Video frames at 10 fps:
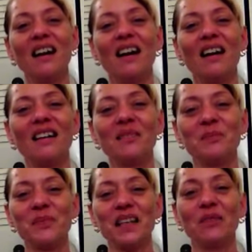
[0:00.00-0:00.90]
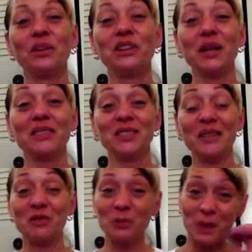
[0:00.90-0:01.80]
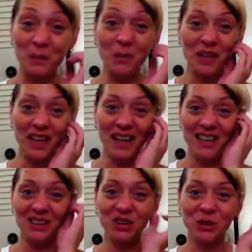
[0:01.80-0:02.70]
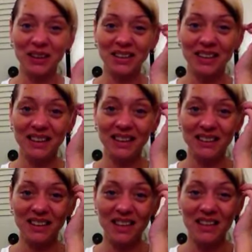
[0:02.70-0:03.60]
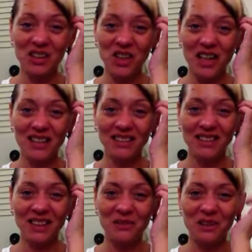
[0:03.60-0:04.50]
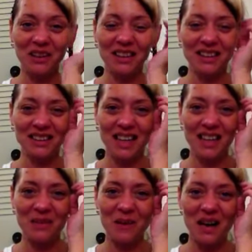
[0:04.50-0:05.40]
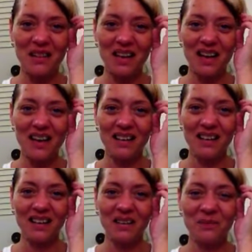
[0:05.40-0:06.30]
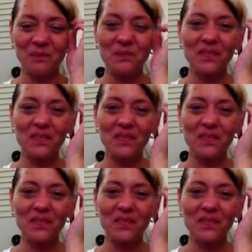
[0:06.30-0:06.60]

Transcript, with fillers: Um, we do have several people that has joined in the challenge, and I'm really excited about that. Um,